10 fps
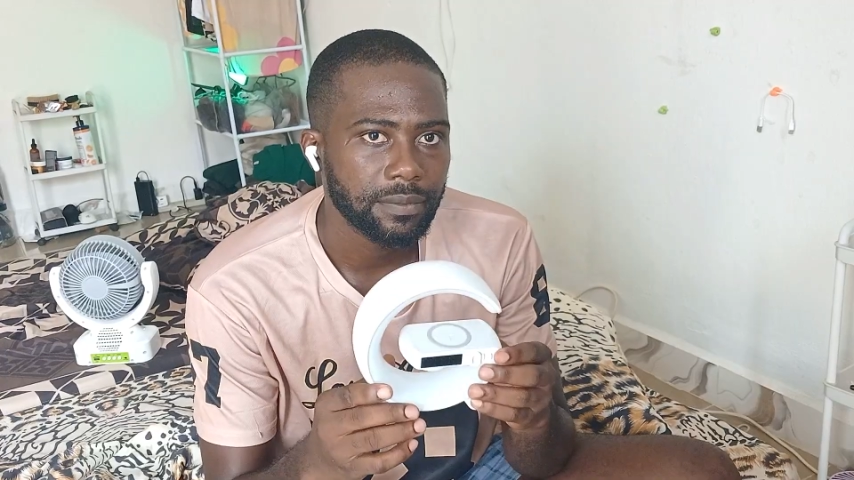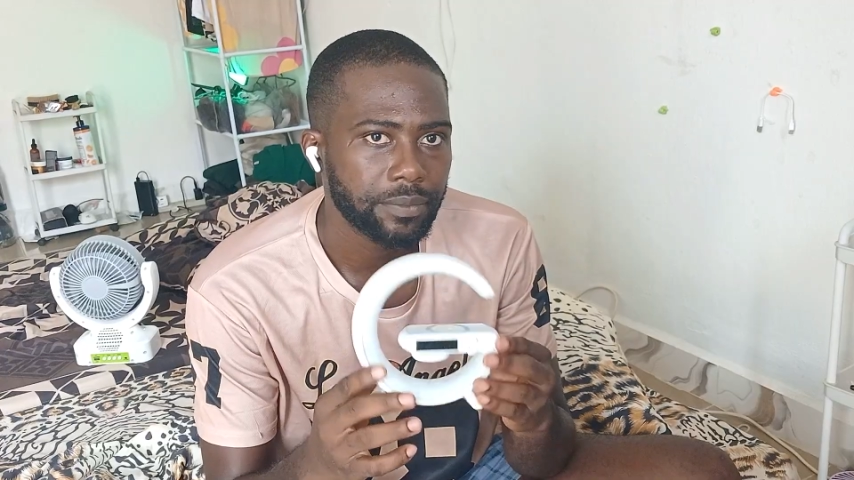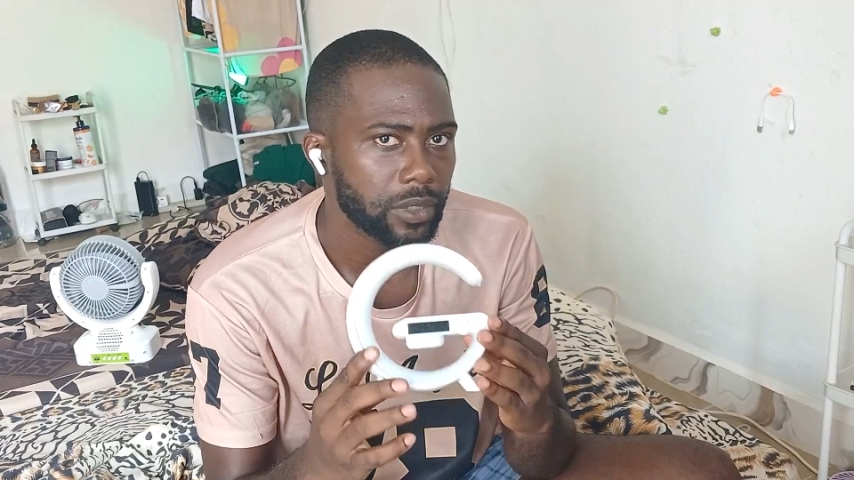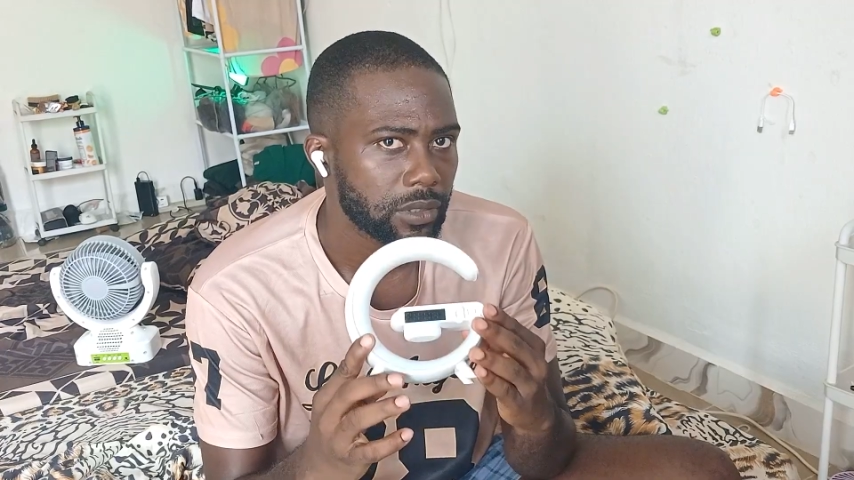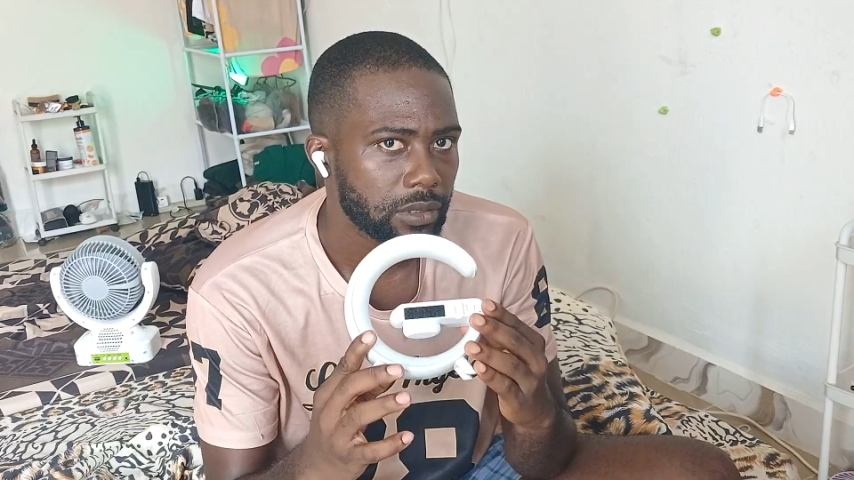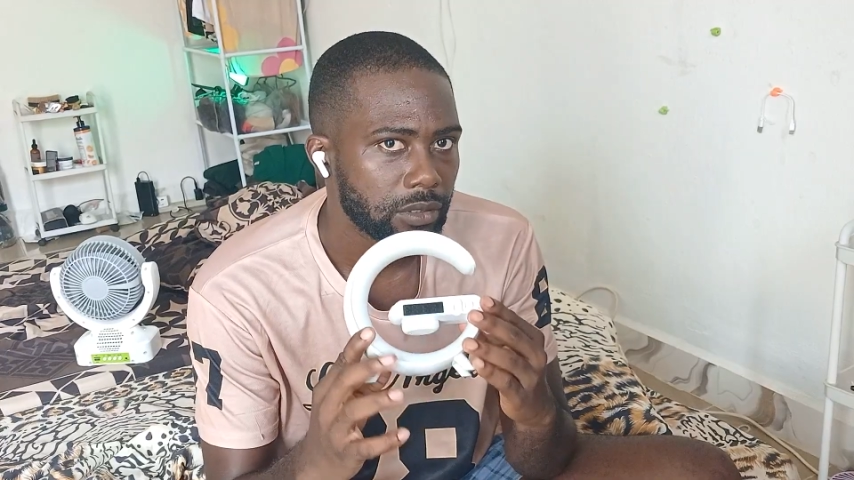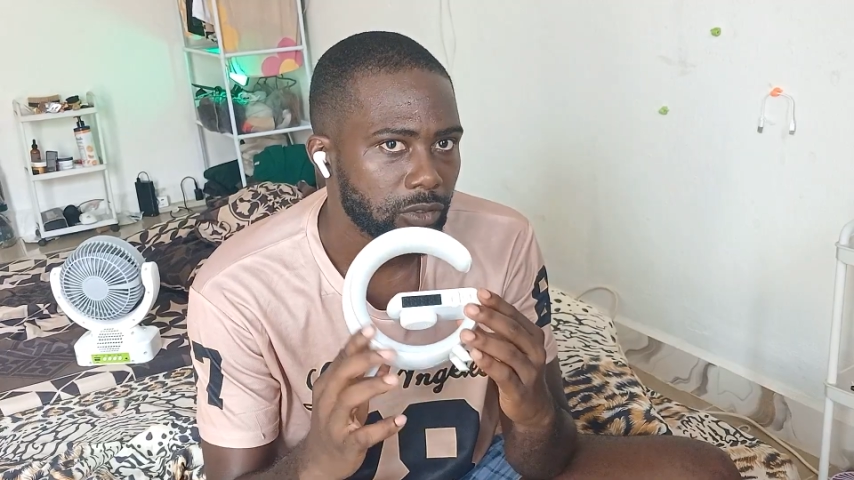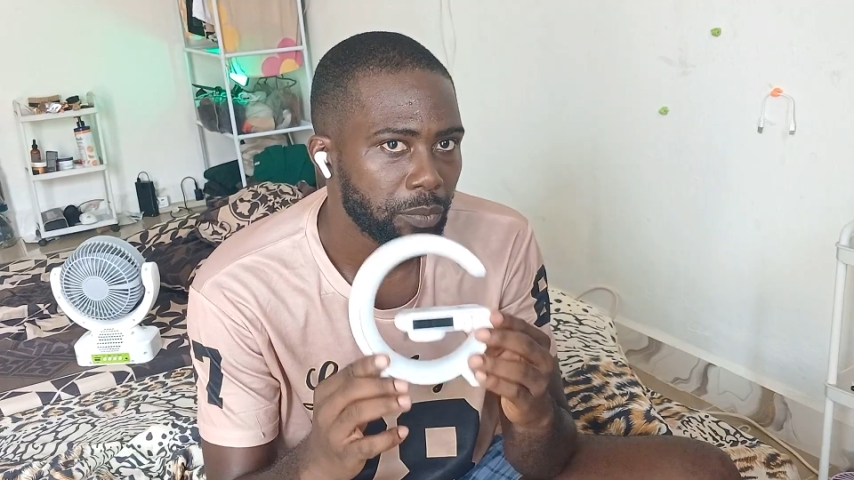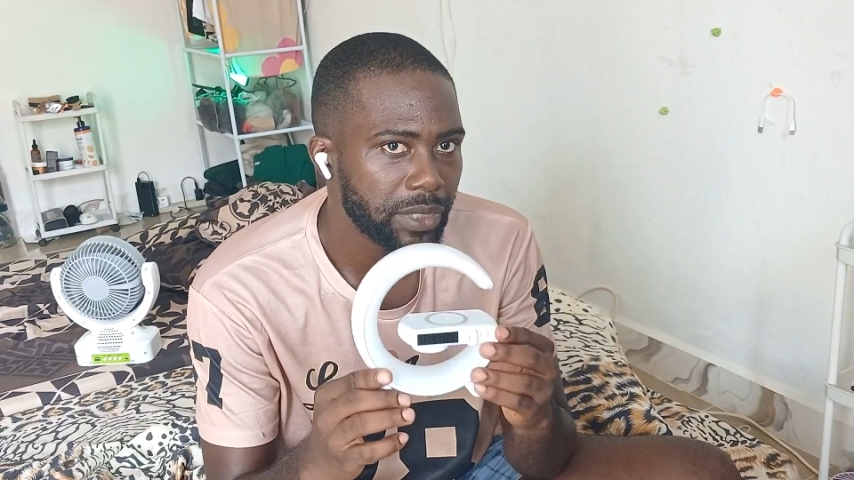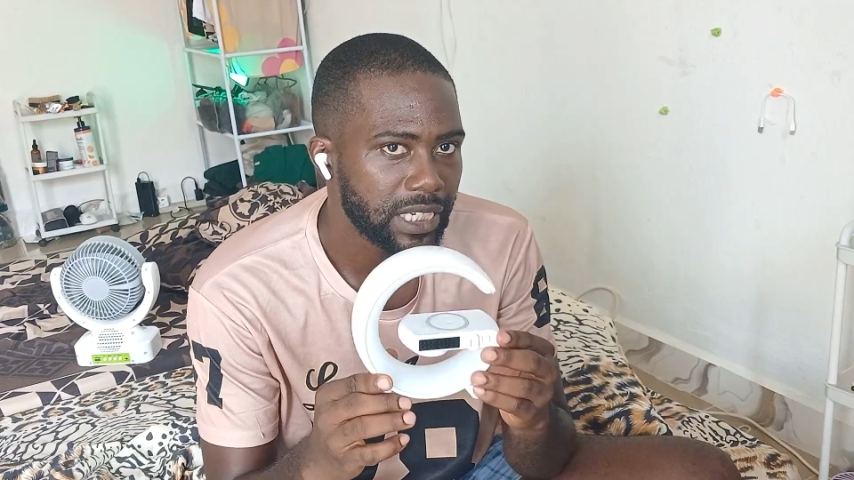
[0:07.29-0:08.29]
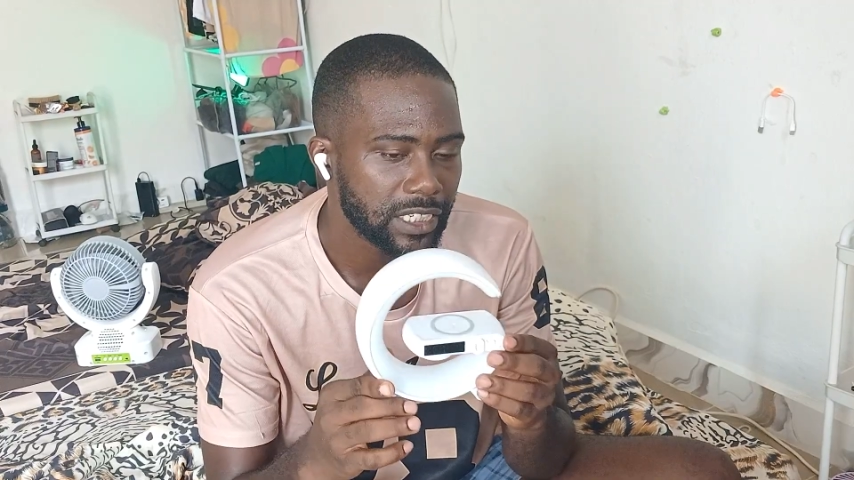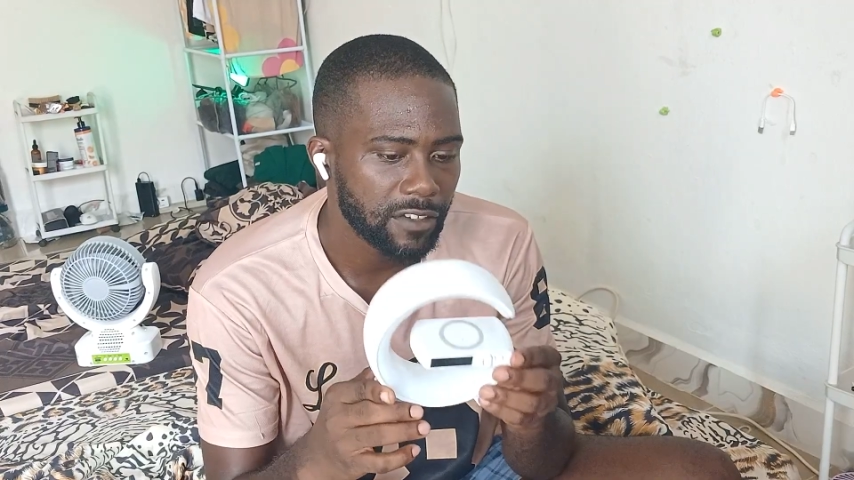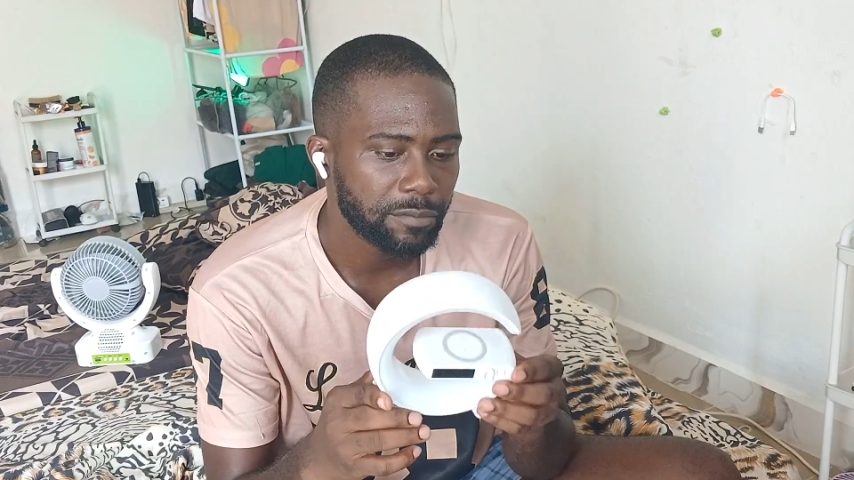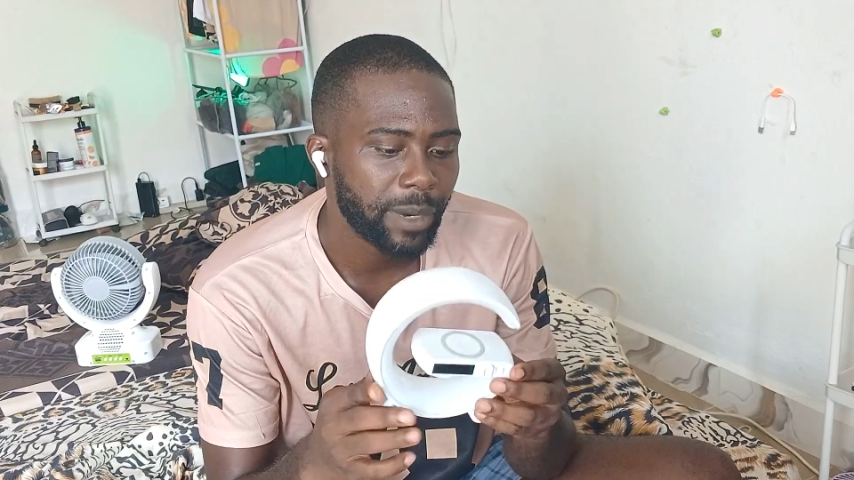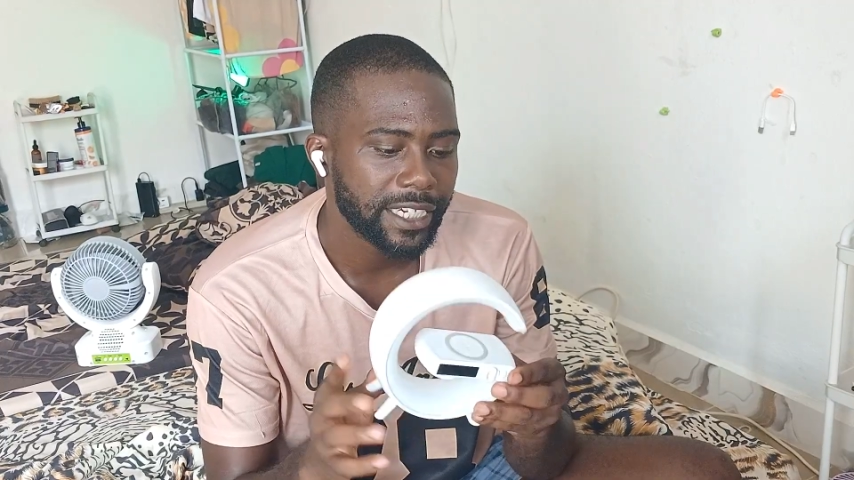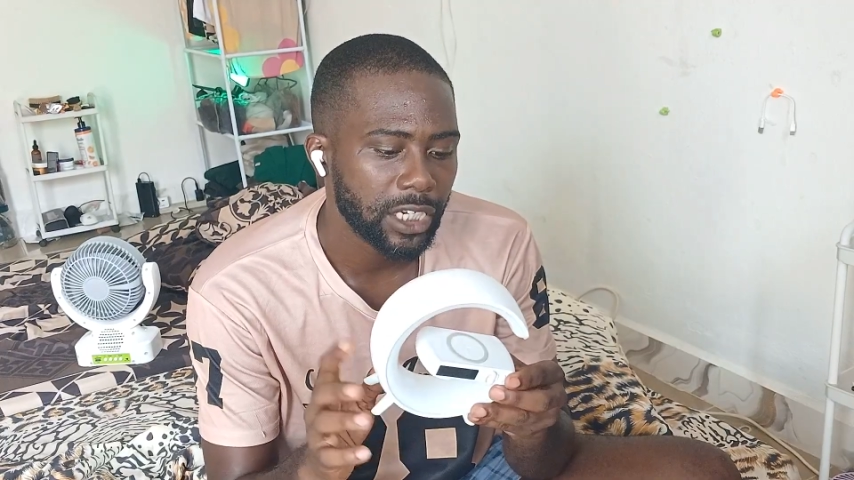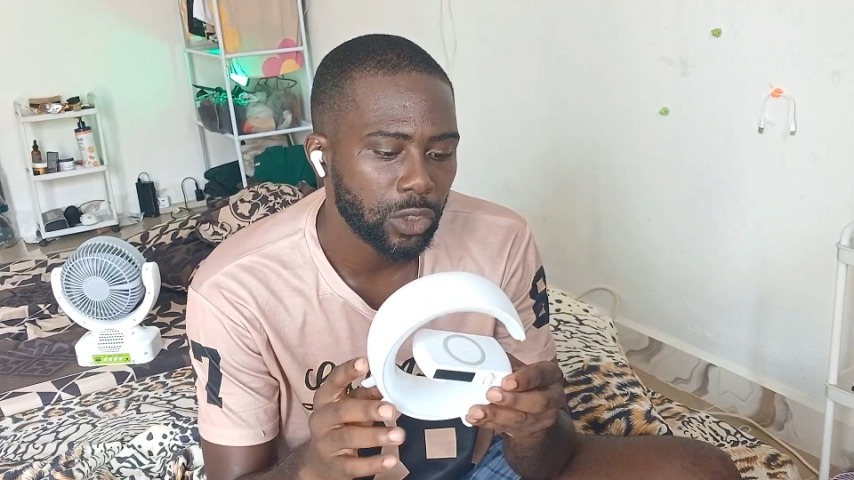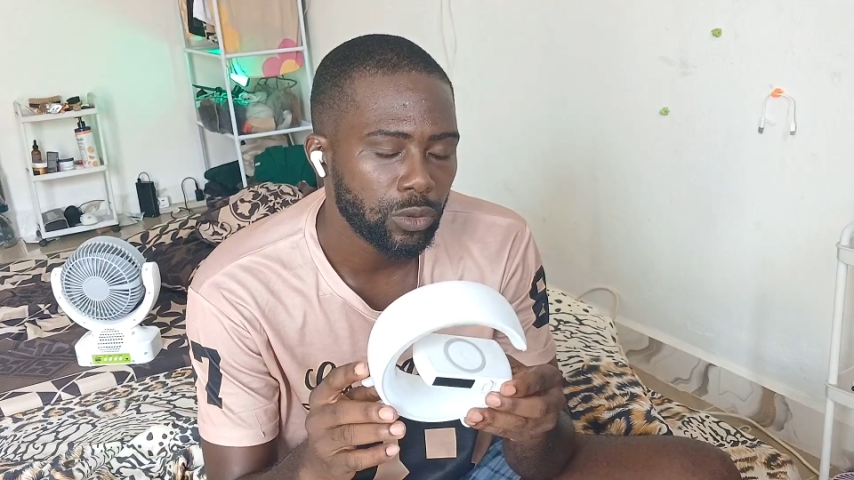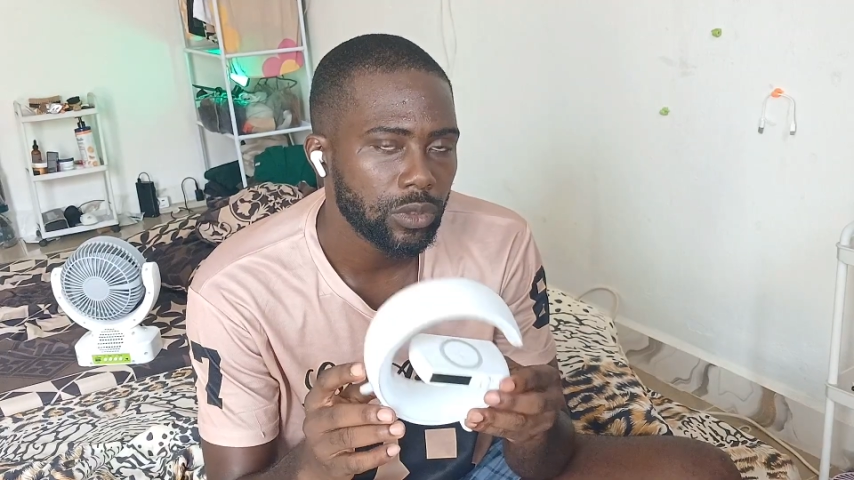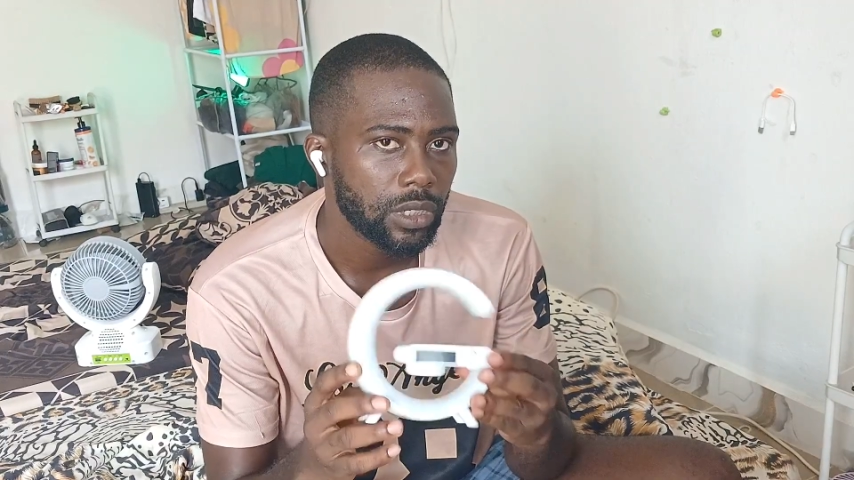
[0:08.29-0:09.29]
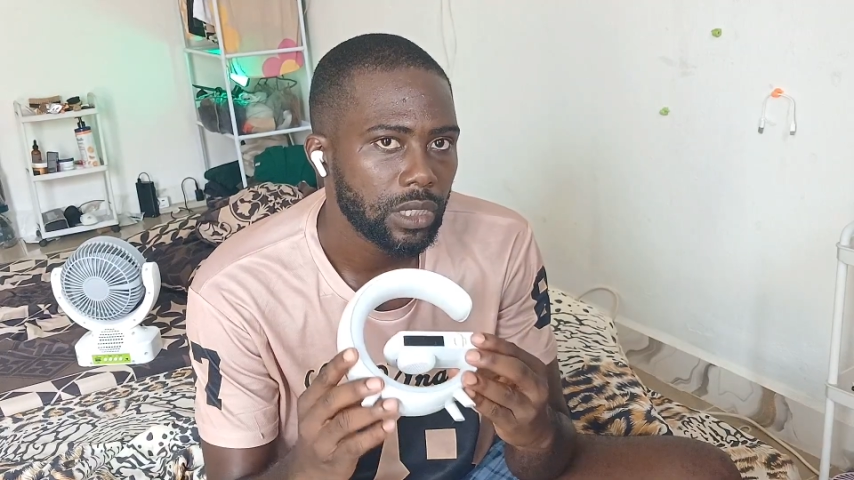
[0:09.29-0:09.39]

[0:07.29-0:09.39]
but don't be deceived by the look.